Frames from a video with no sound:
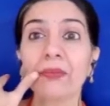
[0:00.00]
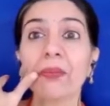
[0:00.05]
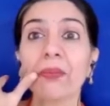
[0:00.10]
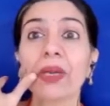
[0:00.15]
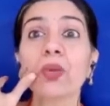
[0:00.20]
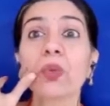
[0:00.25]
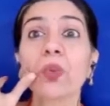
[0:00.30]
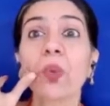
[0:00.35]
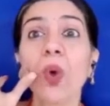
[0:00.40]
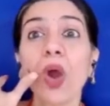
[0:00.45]

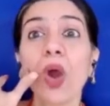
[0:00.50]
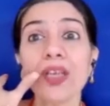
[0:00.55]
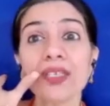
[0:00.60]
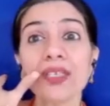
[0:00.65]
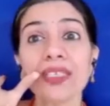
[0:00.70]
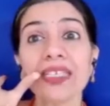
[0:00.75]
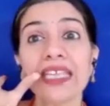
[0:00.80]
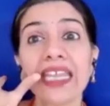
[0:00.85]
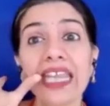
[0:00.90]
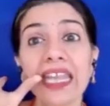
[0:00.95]
But
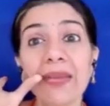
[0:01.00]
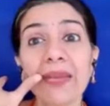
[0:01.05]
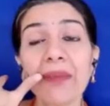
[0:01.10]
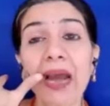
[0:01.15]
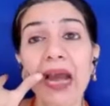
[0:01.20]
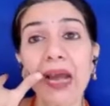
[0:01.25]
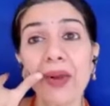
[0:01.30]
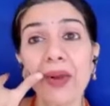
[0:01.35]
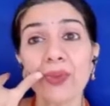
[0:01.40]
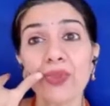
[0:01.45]
what
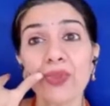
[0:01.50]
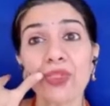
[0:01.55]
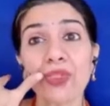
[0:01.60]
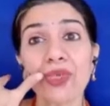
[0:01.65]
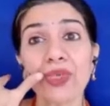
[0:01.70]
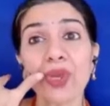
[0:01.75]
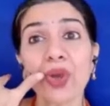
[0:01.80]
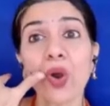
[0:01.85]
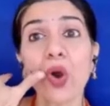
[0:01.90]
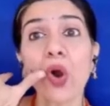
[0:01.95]
came out
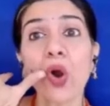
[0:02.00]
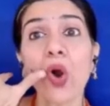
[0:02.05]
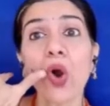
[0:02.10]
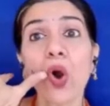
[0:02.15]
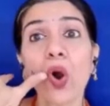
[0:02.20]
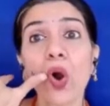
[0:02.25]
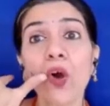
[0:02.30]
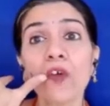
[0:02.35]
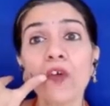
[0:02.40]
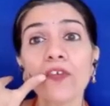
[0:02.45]

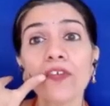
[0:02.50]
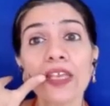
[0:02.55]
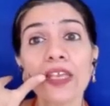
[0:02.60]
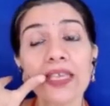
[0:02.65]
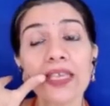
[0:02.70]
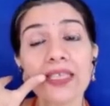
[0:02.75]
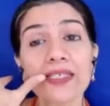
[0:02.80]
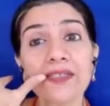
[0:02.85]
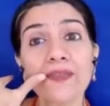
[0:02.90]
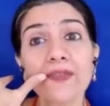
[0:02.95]
of
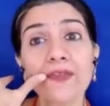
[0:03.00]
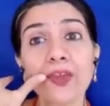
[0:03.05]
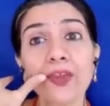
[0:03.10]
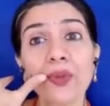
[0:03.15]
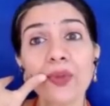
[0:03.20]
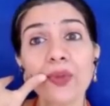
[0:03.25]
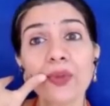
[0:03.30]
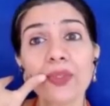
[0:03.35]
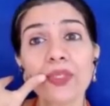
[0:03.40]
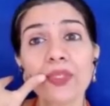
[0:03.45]
his
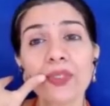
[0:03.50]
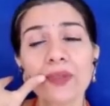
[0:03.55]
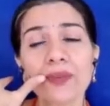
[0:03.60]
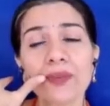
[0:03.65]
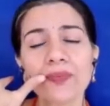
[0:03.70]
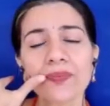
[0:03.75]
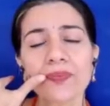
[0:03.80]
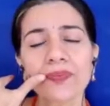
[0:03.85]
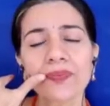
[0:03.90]
flute?